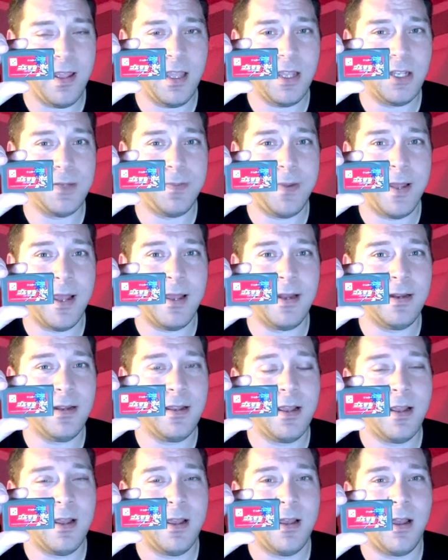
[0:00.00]
in Japan.
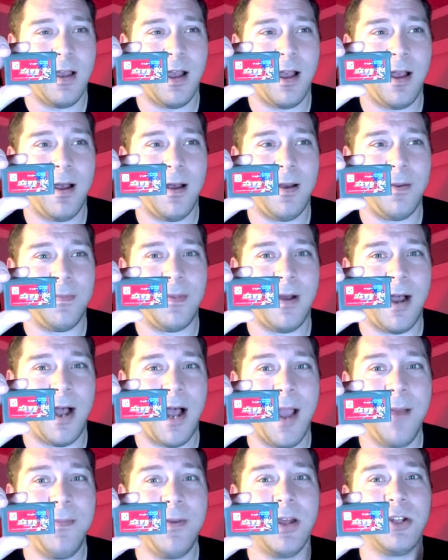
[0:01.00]

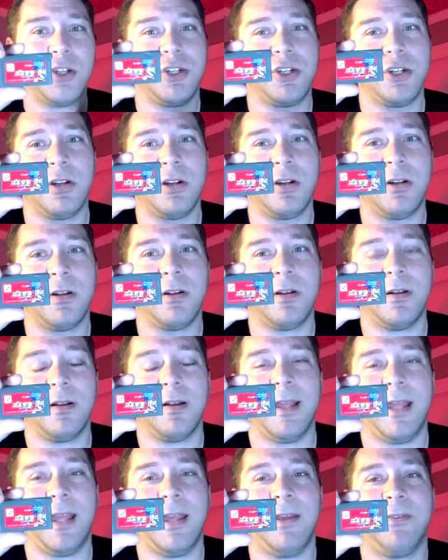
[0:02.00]
I'm not sure
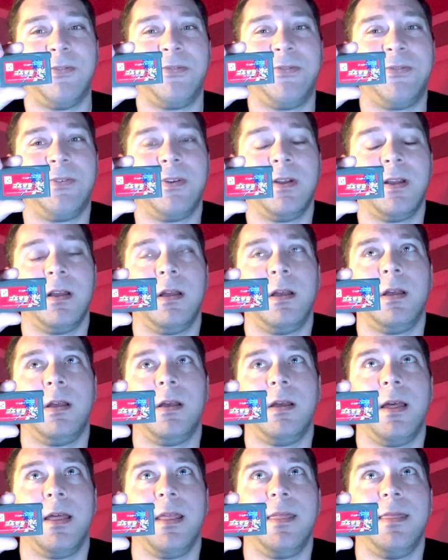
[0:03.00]
if
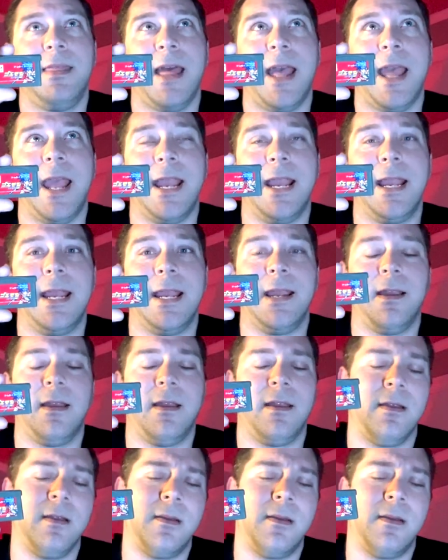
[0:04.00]
they